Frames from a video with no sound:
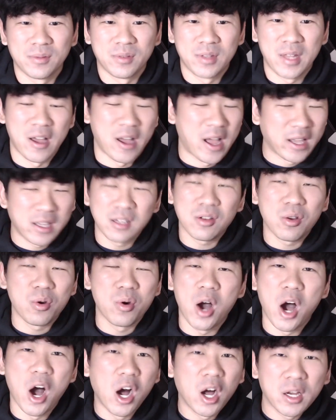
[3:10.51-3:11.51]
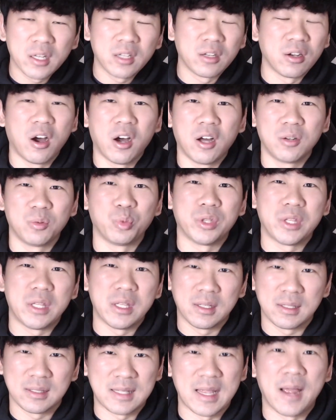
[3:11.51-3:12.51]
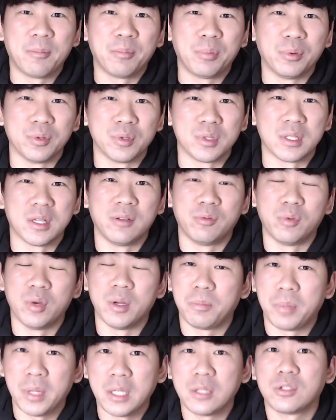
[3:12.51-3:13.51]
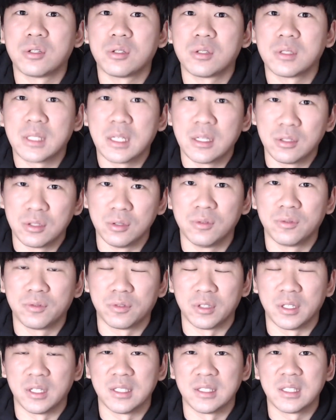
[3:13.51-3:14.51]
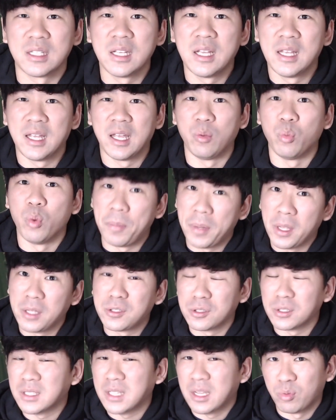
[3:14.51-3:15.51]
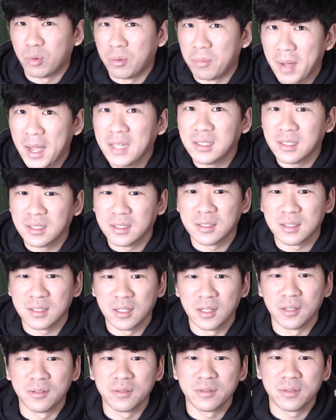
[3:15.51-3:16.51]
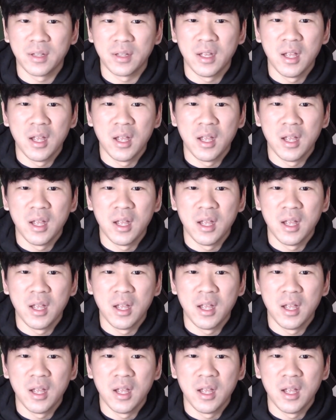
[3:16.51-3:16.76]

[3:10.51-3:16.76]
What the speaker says: Now, I could go on and on with the examples of what pictures can do for us and what pictures can remind us of,